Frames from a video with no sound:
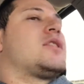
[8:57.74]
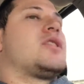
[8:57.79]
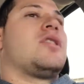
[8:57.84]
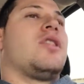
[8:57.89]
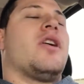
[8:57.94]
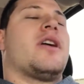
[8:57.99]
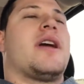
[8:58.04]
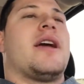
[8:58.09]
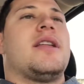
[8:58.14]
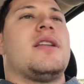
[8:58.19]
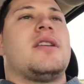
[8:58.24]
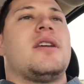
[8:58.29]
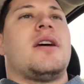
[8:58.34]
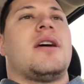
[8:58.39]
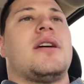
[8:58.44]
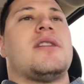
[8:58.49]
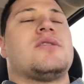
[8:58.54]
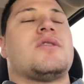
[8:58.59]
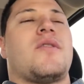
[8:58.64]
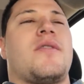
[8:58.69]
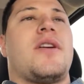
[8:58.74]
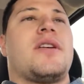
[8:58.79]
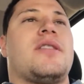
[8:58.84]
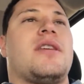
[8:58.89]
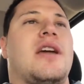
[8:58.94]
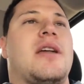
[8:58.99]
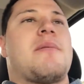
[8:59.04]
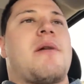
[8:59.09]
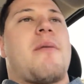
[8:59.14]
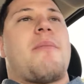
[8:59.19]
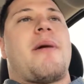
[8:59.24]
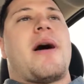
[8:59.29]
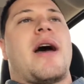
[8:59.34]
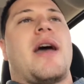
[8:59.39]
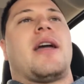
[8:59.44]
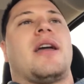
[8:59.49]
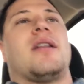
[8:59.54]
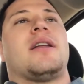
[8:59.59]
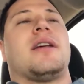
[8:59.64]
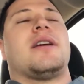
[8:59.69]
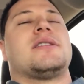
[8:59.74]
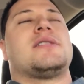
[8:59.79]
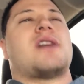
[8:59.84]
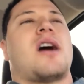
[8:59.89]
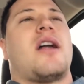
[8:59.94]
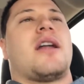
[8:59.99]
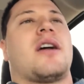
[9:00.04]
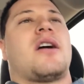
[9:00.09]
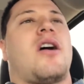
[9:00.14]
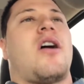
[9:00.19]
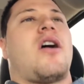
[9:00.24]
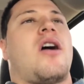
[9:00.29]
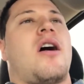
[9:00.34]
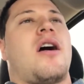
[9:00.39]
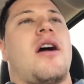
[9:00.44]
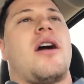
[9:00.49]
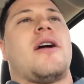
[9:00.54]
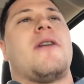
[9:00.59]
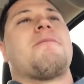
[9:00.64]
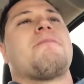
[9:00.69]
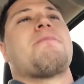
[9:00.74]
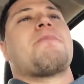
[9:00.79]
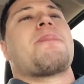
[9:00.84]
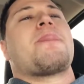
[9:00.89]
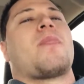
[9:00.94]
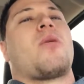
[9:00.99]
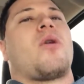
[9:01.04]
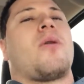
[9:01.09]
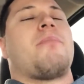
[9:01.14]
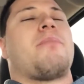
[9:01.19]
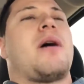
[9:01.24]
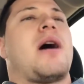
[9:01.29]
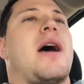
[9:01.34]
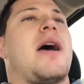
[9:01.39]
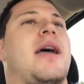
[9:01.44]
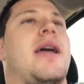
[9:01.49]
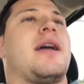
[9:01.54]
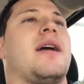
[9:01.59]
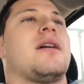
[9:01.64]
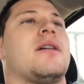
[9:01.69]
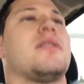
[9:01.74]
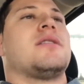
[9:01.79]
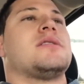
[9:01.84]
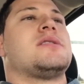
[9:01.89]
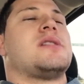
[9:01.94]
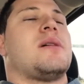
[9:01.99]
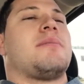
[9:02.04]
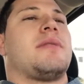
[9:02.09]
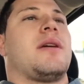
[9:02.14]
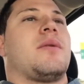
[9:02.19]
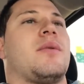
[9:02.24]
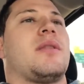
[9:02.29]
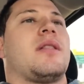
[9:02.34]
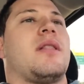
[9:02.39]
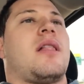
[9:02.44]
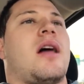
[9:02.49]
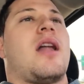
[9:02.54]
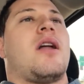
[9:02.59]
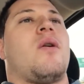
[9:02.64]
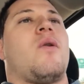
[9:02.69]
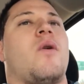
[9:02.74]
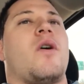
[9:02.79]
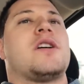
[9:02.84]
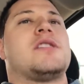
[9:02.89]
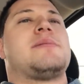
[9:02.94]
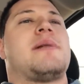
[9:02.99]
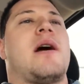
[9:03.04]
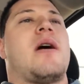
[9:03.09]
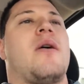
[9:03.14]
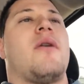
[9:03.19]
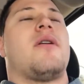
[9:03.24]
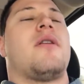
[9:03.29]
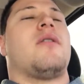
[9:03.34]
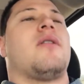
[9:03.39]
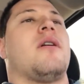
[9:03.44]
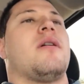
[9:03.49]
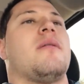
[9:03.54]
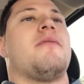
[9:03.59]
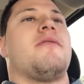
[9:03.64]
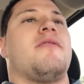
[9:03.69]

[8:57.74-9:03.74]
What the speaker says: so if you're thinking about buying an exotic car or buying something with a lot of horsepower or a